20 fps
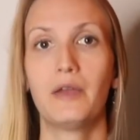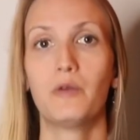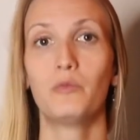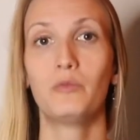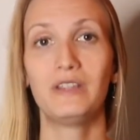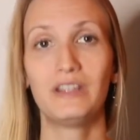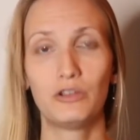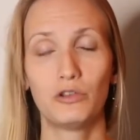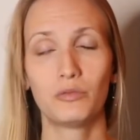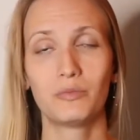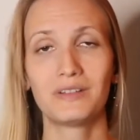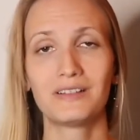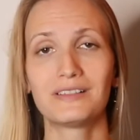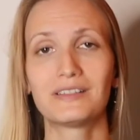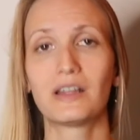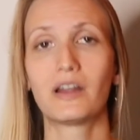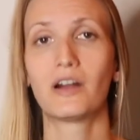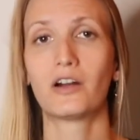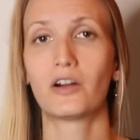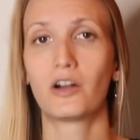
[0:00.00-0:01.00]
We humans
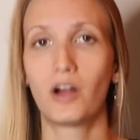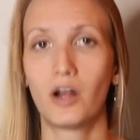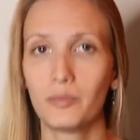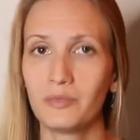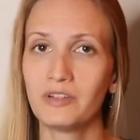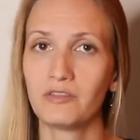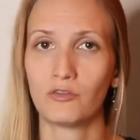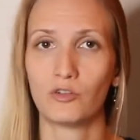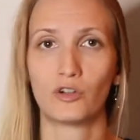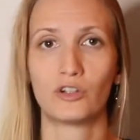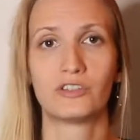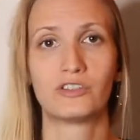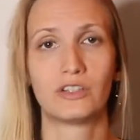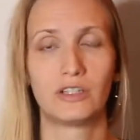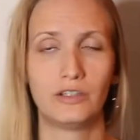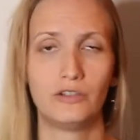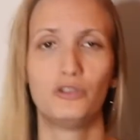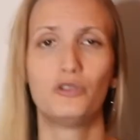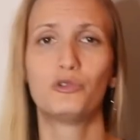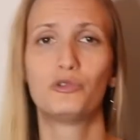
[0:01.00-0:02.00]
are omnivores
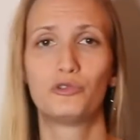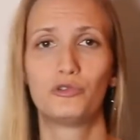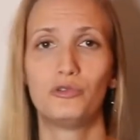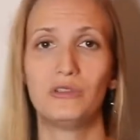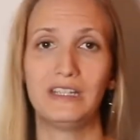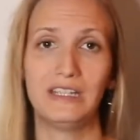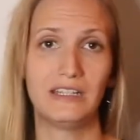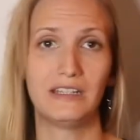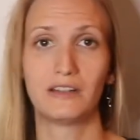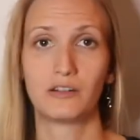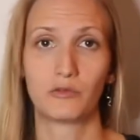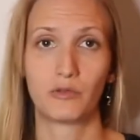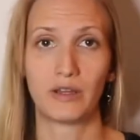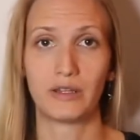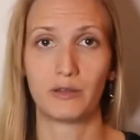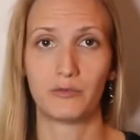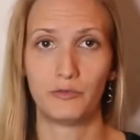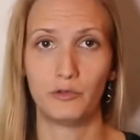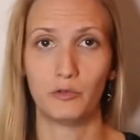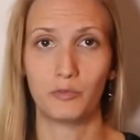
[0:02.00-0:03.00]
and used to eating quite
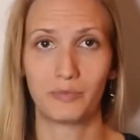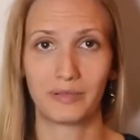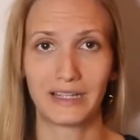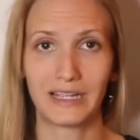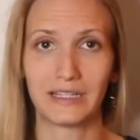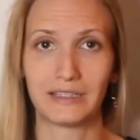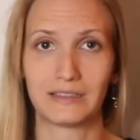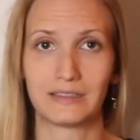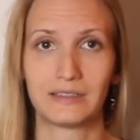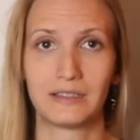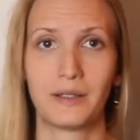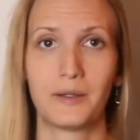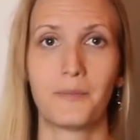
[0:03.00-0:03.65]
a few plants.